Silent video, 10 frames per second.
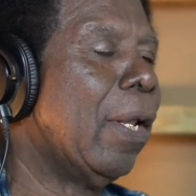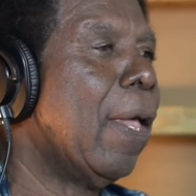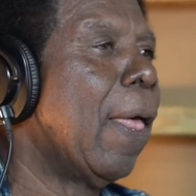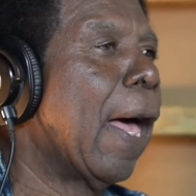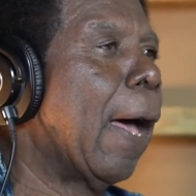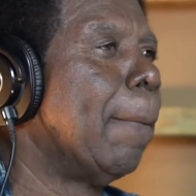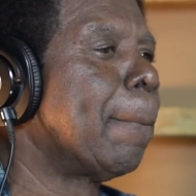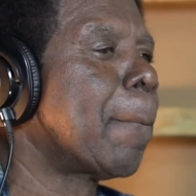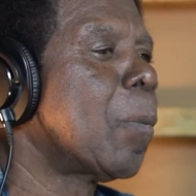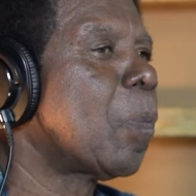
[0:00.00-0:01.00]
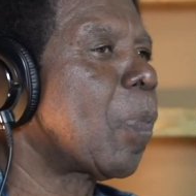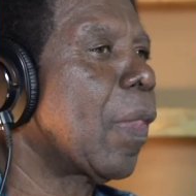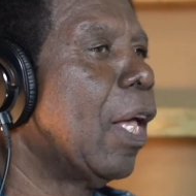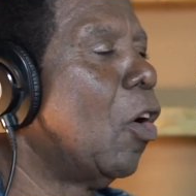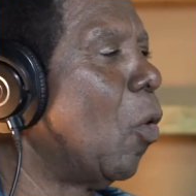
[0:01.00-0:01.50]
And
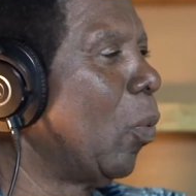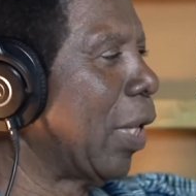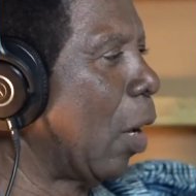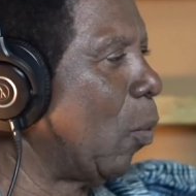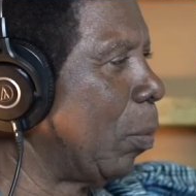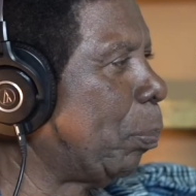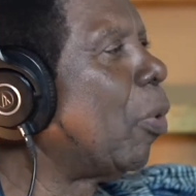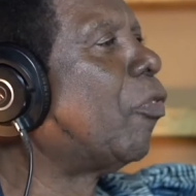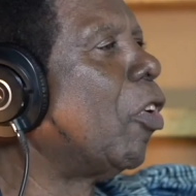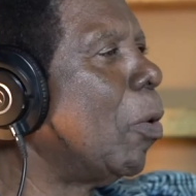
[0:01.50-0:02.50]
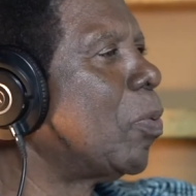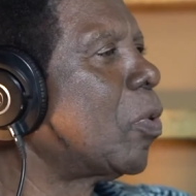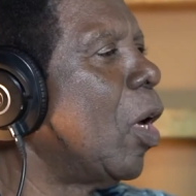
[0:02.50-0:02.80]
along with that were proverbs,